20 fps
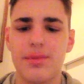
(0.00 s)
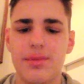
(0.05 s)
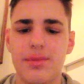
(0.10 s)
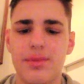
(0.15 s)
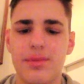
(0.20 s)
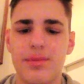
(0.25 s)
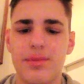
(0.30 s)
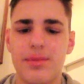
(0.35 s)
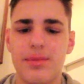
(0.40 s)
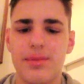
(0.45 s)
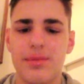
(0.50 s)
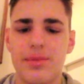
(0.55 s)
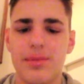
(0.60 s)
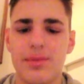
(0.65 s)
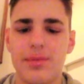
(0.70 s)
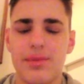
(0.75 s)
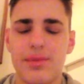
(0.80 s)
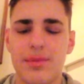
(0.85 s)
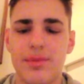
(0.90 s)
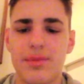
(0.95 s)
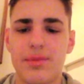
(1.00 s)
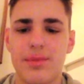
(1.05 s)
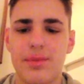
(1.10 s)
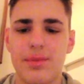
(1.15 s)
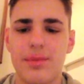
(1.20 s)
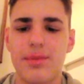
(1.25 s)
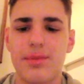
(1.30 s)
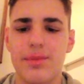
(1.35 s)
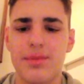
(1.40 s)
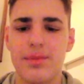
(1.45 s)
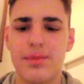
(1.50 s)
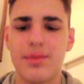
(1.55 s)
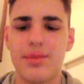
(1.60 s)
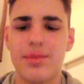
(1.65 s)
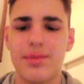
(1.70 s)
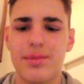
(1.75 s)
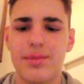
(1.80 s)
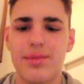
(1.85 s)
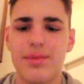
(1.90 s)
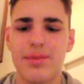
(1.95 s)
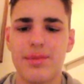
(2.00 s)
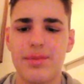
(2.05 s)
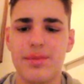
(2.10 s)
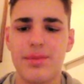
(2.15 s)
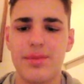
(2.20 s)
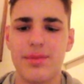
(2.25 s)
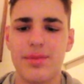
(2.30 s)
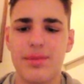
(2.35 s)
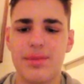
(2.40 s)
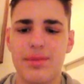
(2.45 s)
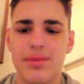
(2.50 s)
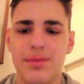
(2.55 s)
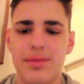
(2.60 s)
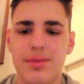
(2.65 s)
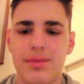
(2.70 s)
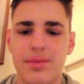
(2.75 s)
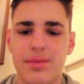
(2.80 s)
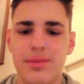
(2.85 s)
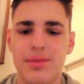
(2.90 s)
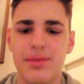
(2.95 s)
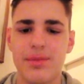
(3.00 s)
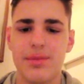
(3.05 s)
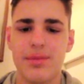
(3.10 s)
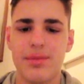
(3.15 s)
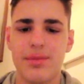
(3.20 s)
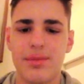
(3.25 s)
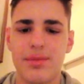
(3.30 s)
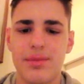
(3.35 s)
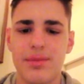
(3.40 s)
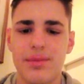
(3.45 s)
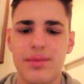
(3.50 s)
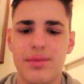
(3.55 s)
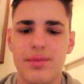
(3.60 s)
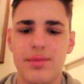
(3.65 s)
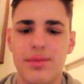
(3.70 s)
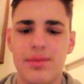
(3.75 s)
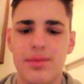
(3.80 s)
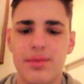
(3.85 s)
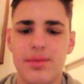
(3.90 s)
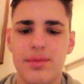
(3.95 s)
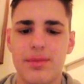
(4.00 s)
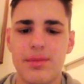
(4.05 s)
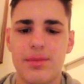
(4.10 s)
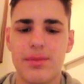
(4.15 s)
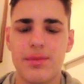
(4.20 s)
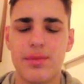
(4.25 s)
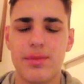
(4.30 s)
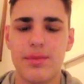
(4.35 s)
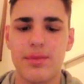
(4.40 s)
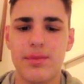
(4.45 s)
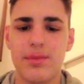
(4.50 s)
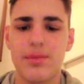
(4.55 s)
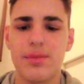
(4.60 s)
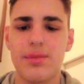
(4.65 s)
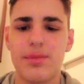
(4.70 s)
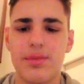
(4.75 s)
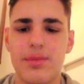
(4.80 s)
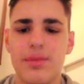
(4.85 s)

(not speaking)